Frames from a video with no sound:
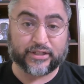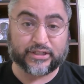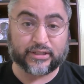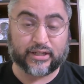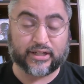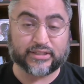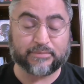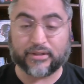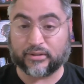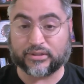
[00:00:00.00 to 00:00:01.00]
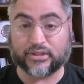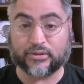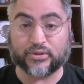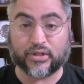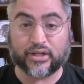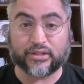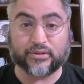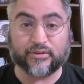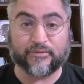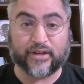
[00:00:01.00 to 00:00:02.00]
she lost, but also trying
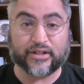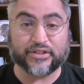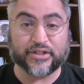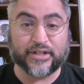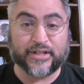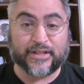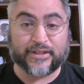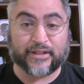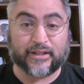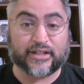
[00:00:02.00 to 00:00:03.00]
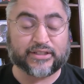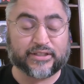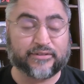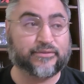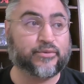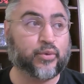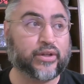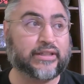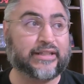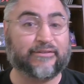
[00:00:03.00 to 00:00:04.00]
to avenge the loss of
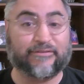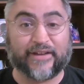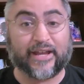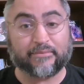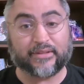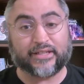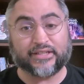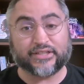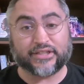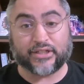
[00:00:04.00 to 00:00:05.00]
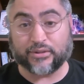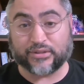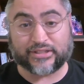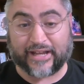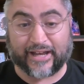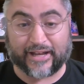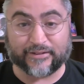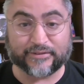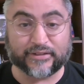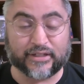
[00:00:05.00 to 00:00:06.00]
what little family she used to
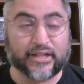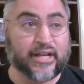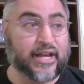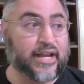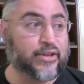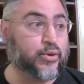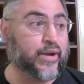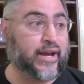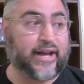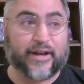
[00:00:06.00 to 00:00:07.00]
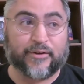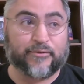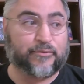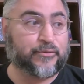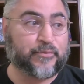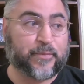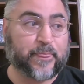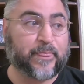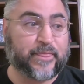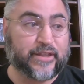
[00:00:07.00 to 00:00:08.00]
have. You have
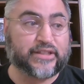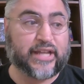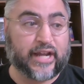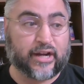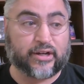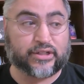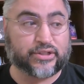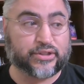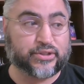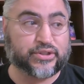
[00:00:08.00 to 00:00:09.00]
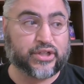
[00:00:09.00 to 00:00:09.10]
these characters